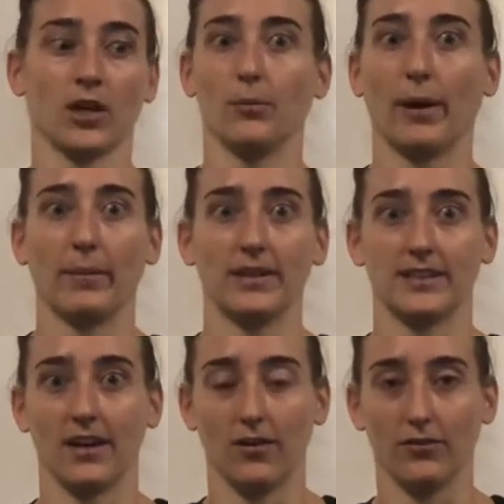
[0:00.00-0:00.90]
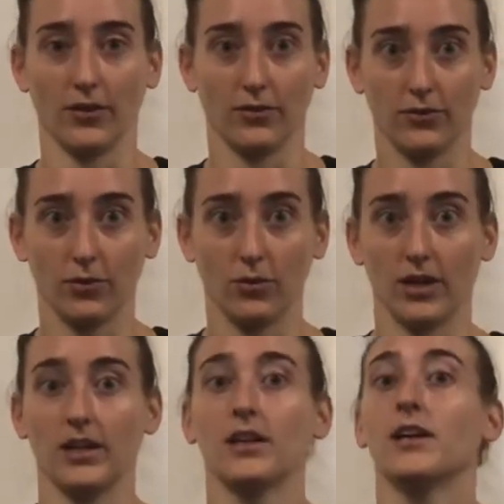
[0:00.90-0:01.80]
by myself on the
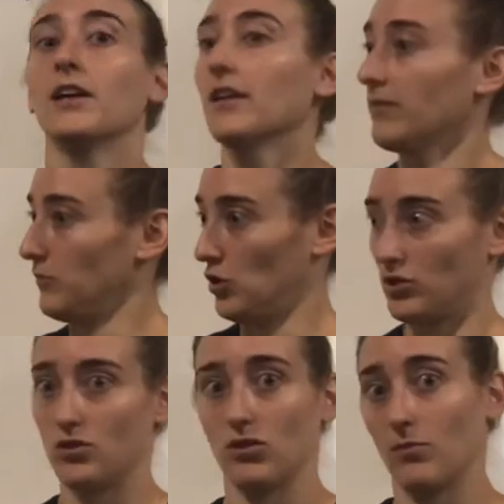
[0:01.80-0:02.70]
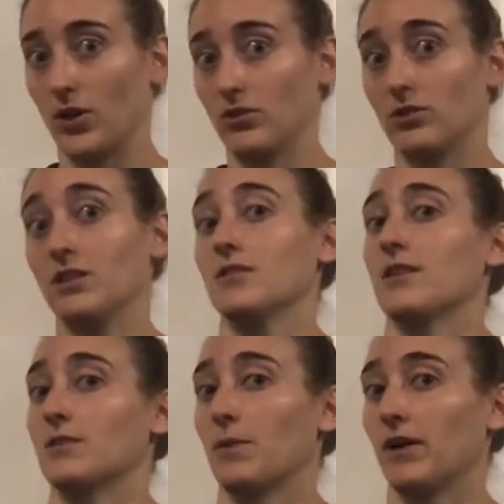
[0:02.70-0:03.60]
floor, you can do them on your knees.
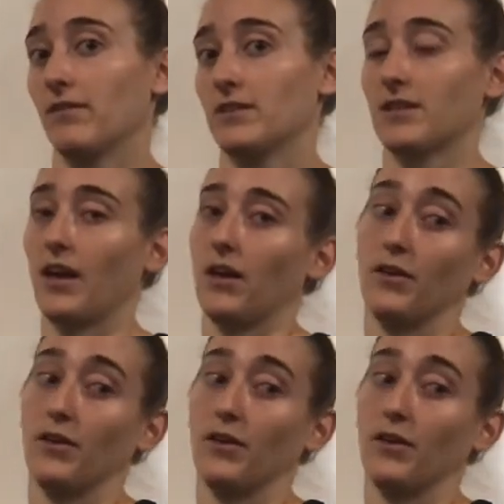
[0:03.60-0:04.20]
That's part of the scale.